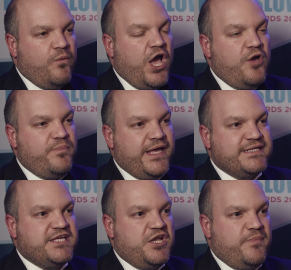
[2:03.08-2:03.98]
We're hoping
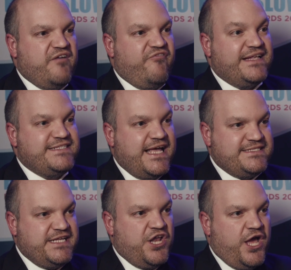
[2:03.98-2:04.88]
it's going to be a
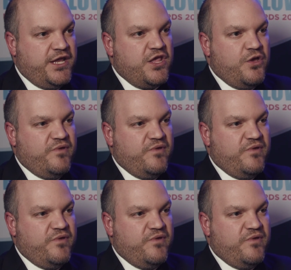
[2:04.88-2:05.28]
fantastic night.